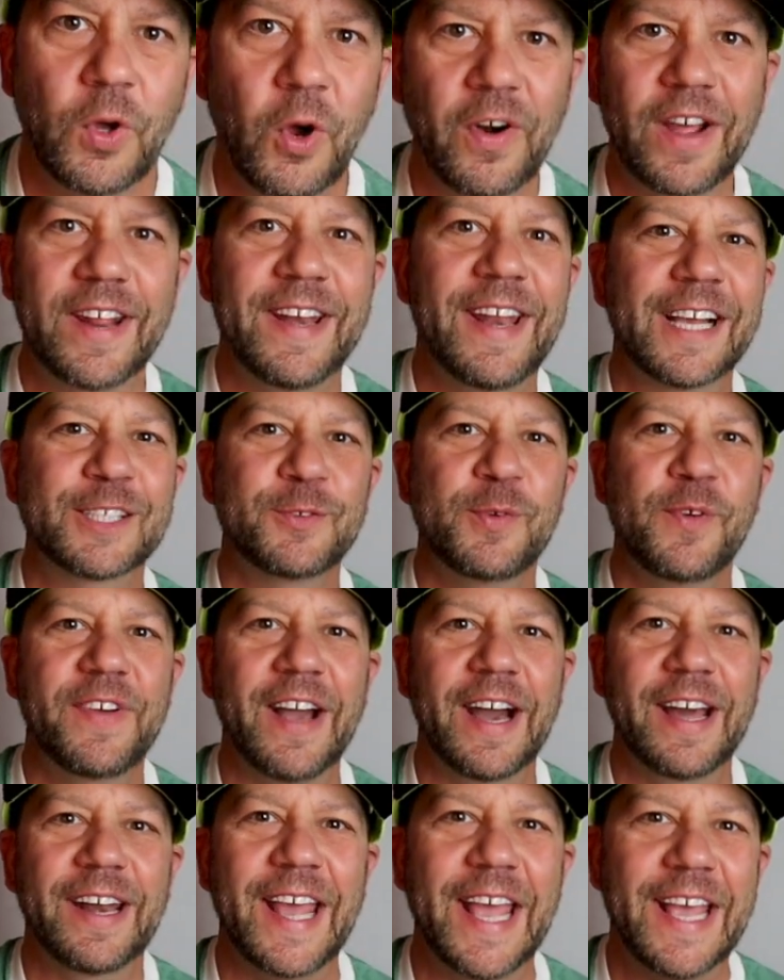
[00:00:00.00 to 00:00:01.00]
All right, next we've
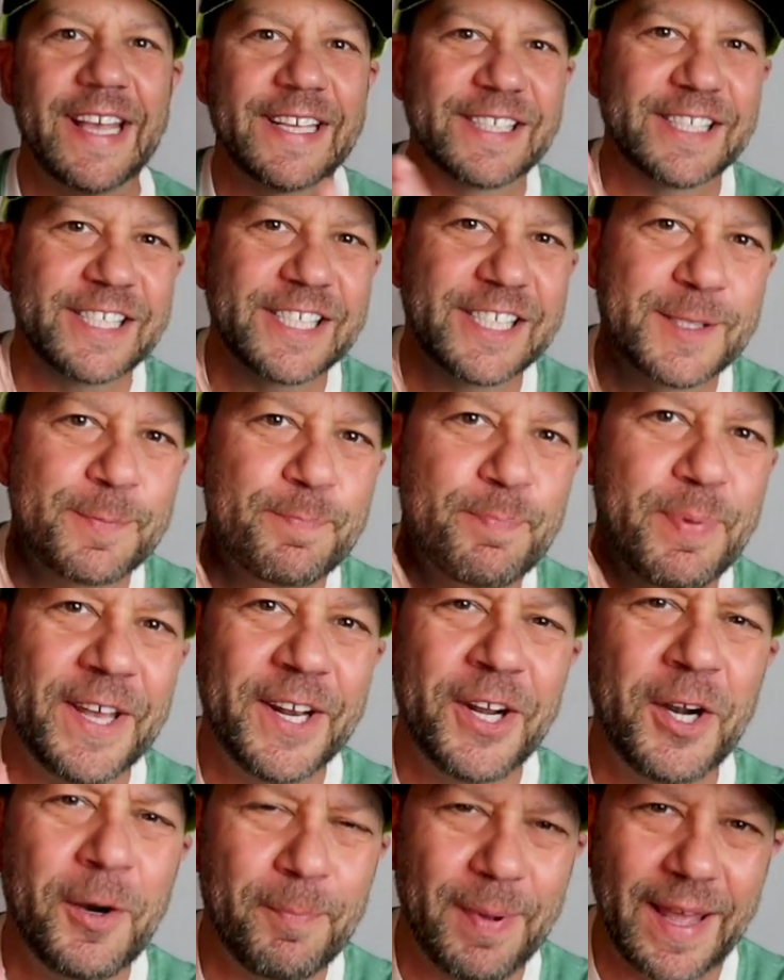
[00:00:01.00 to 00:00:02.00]
got a
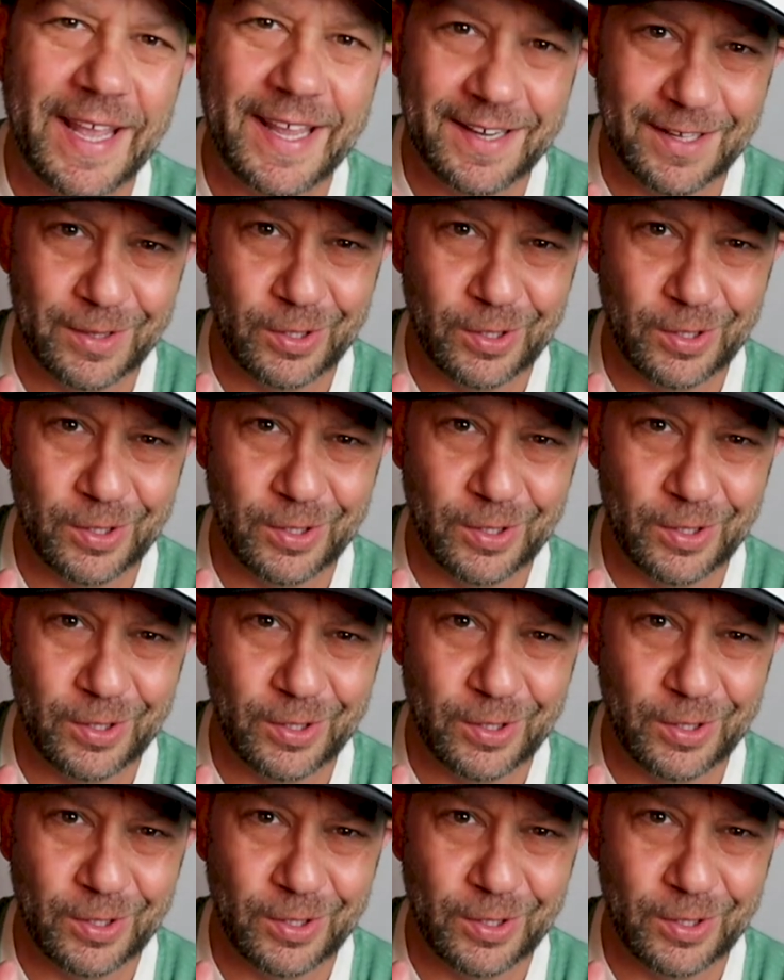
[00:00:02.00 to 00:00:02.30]
spinnerbait,